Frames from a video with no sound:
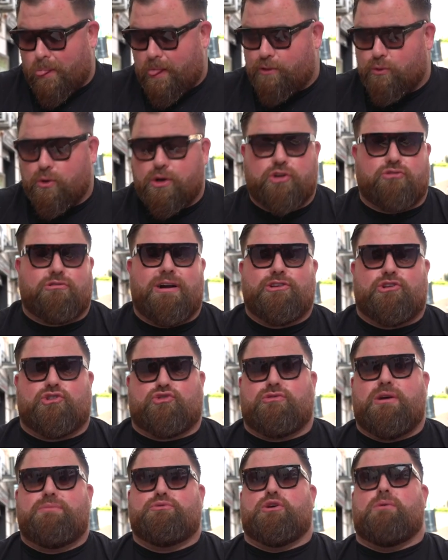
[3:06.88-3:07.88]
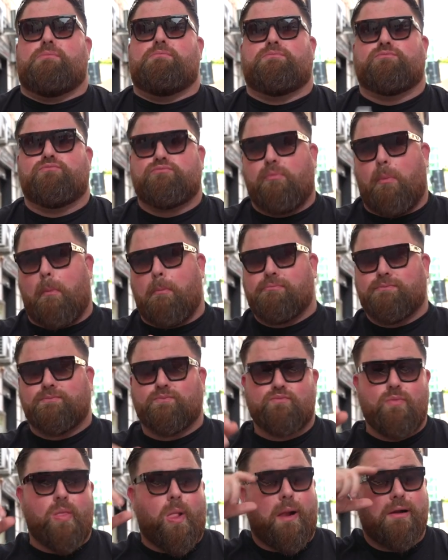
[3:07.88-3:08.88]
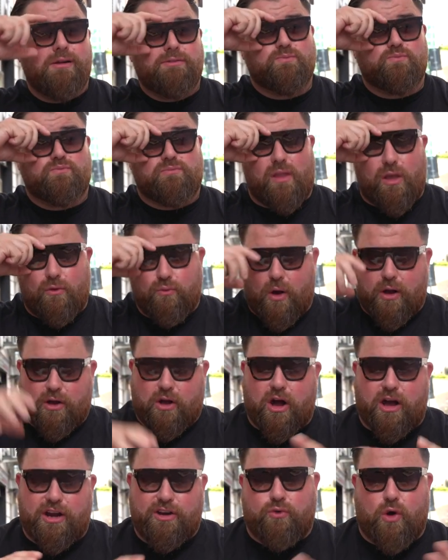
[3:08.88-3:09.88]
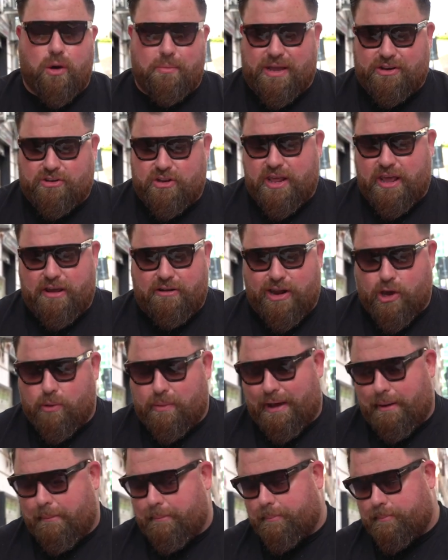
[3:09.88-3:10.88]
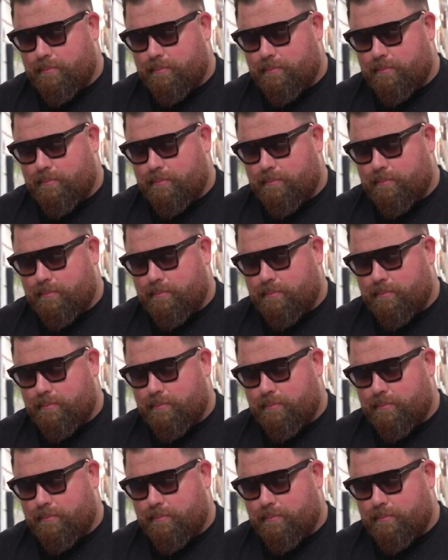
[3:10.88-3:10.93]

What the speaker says: you want a great description of what kind of what I'm eating here, a little bit.